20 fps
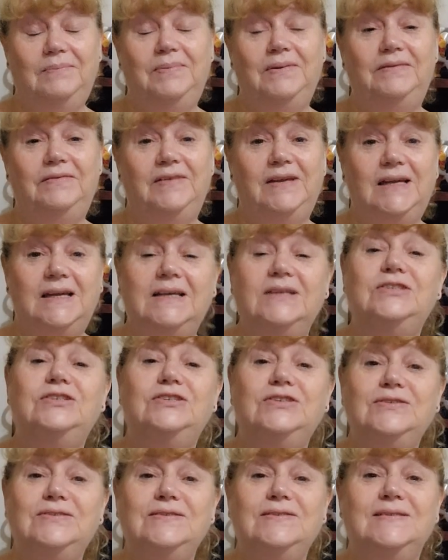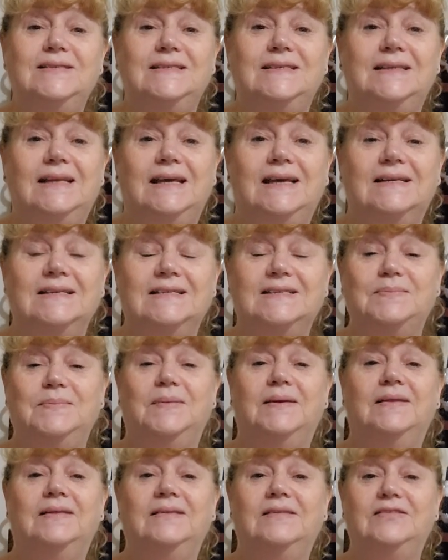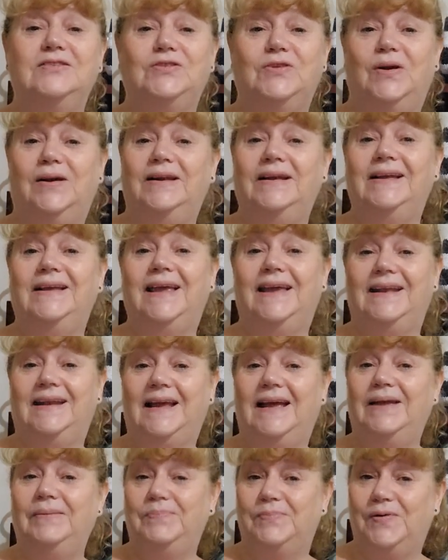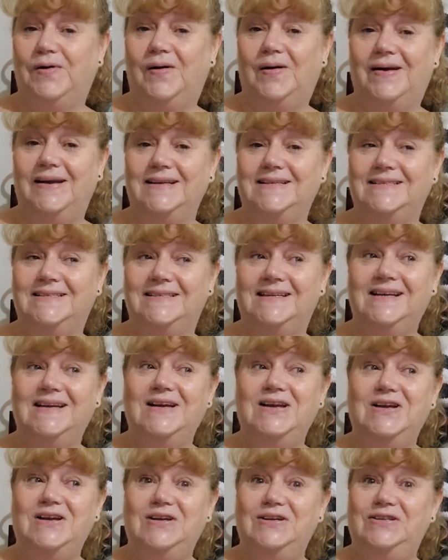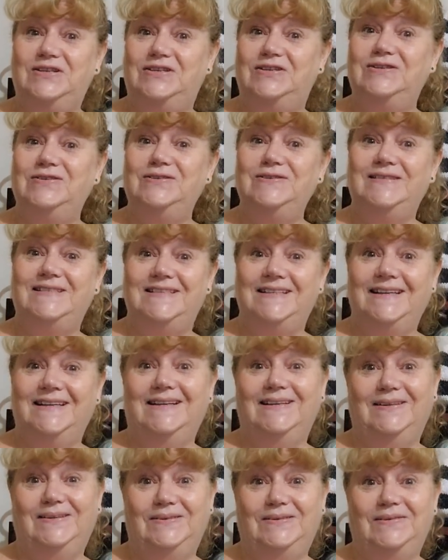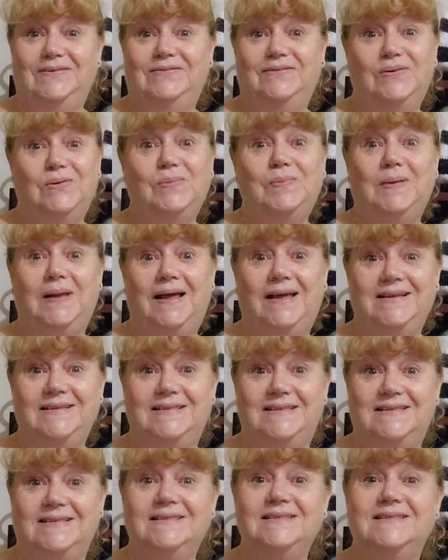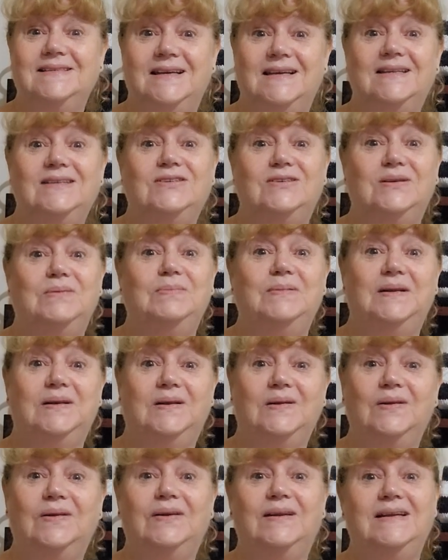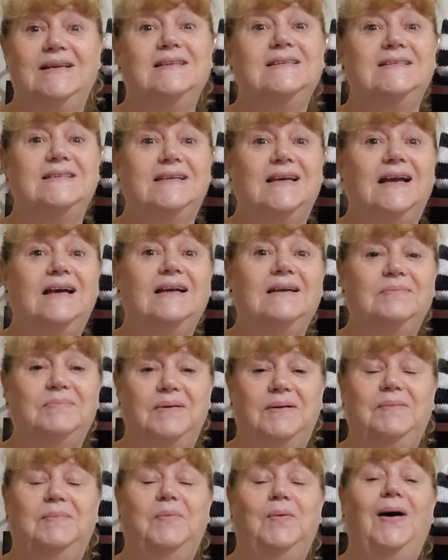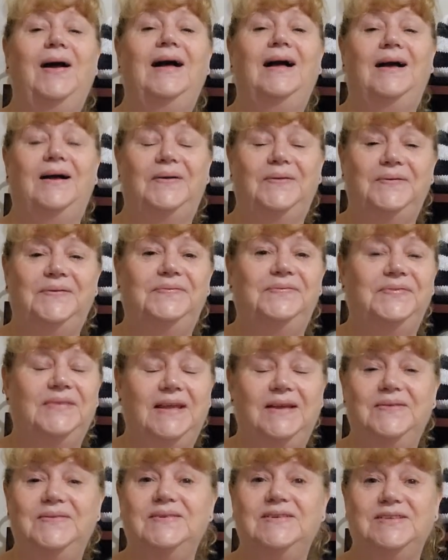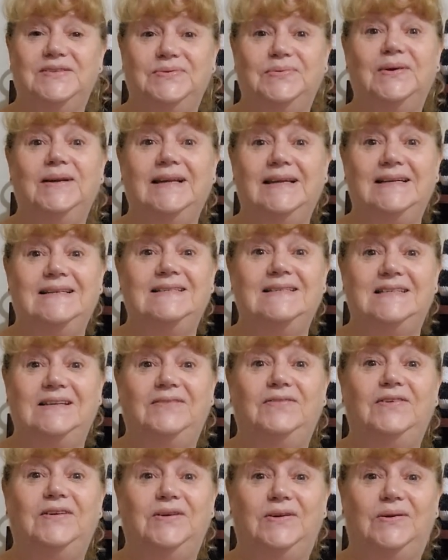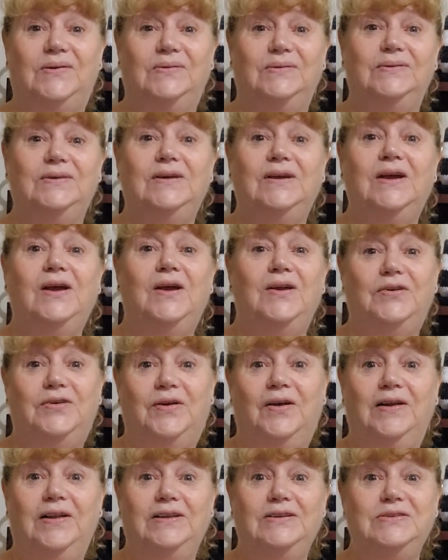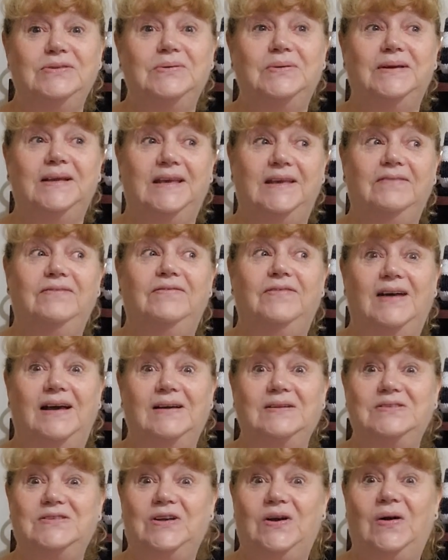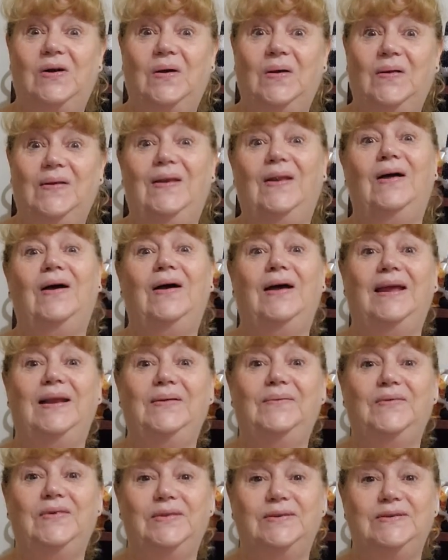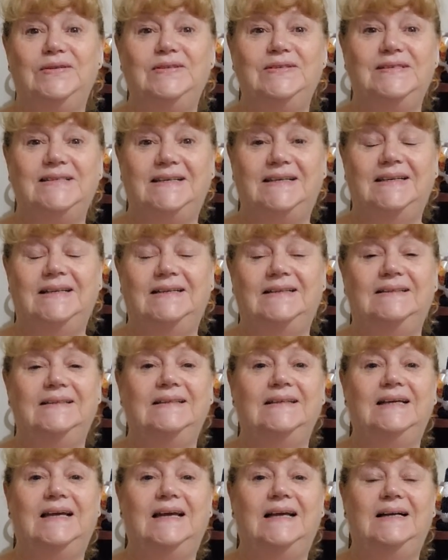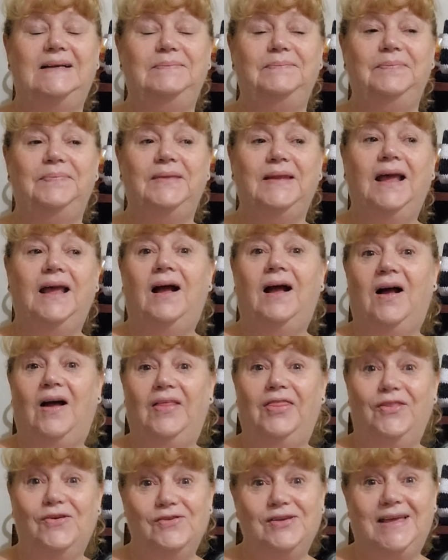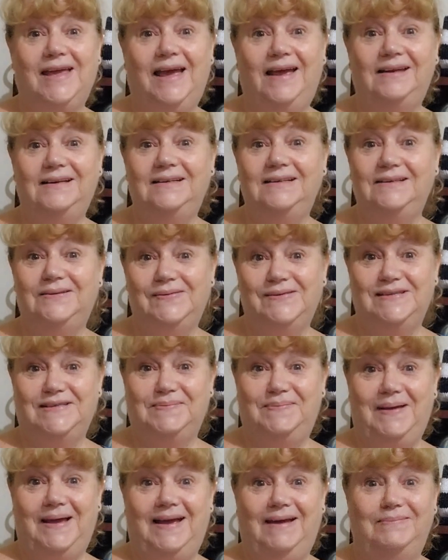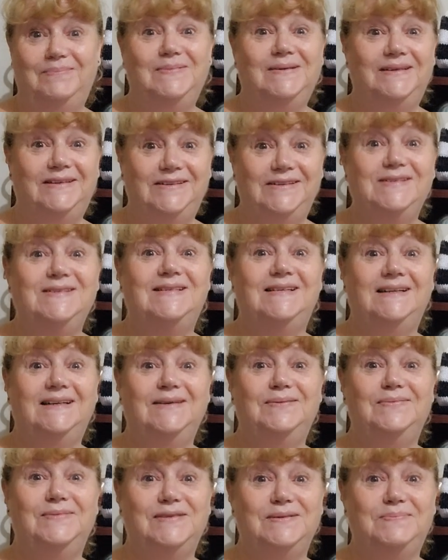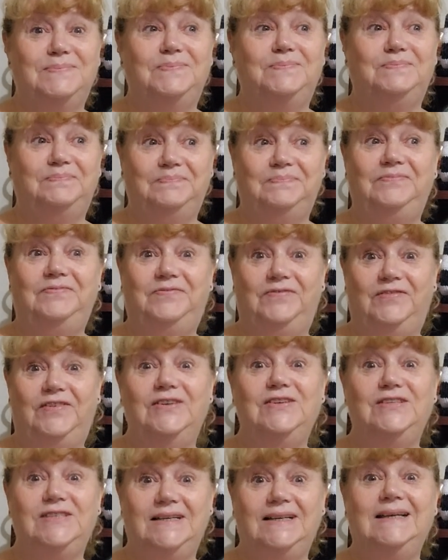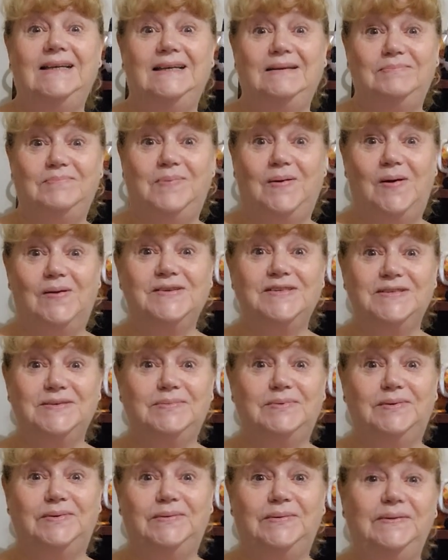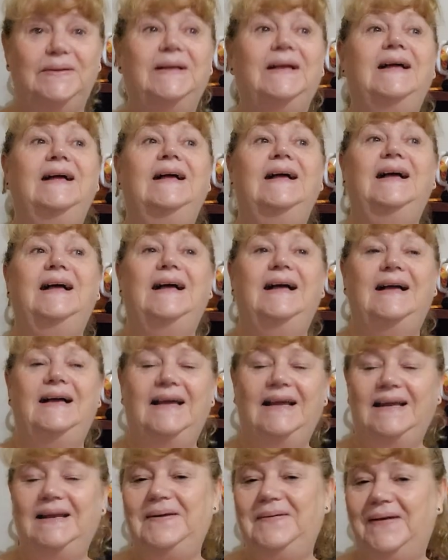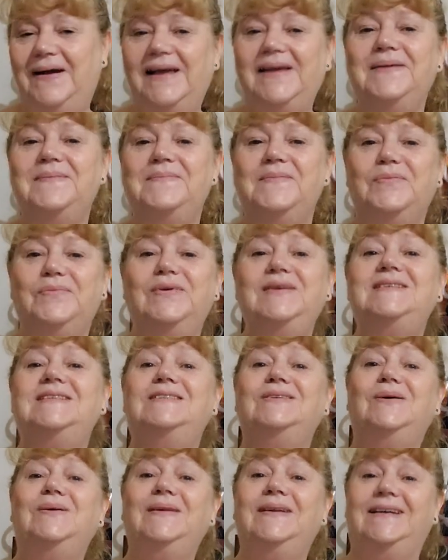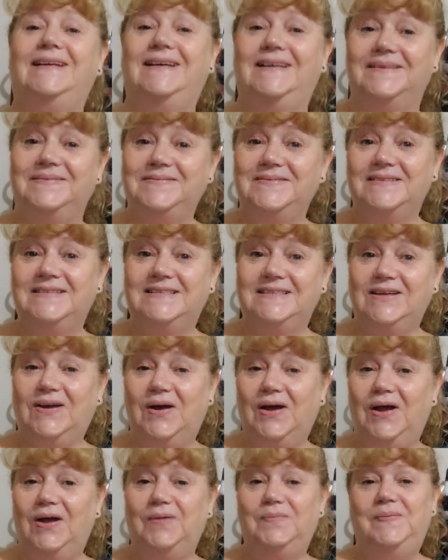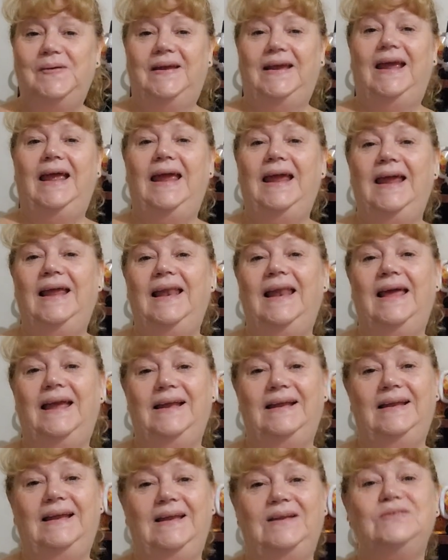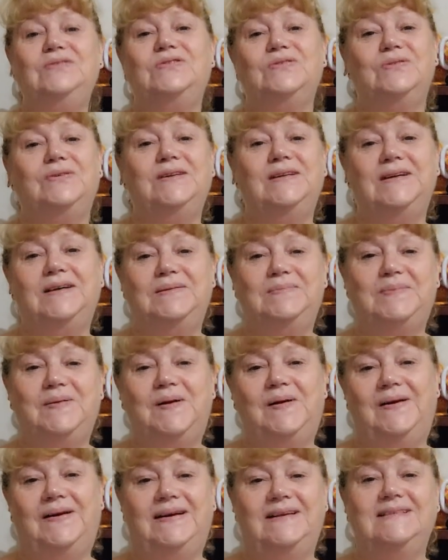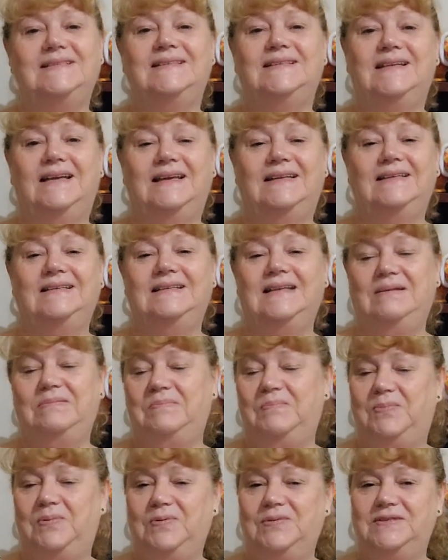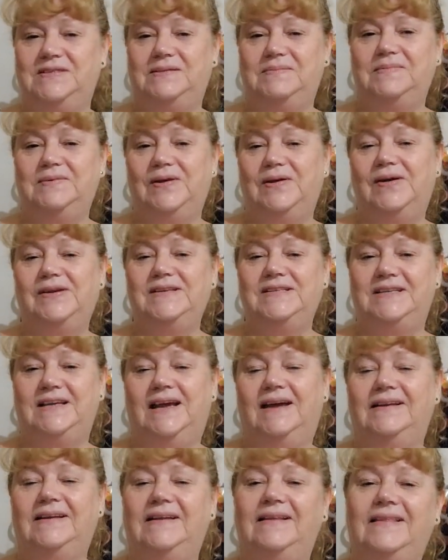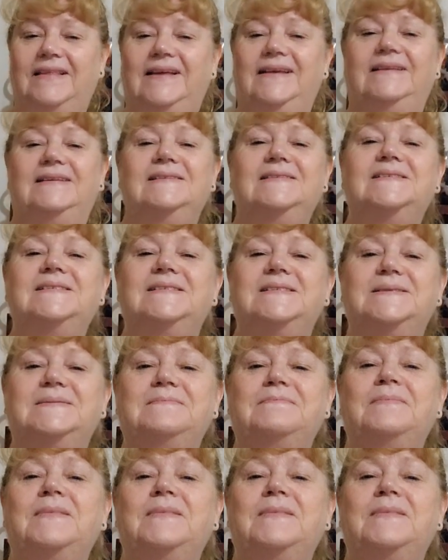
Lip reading: bit of issues last month trying to get a prize to New Zealand of all places. It should have been a lot easier, but wow, it was really difficult trying to do a gift voucher online with New Zealand. I thought Canada was bad, but New Zealand was virtually impossible. Anyway, we sorted it. So I hope Elaine enjoyed her prize and bought some nice yarny things.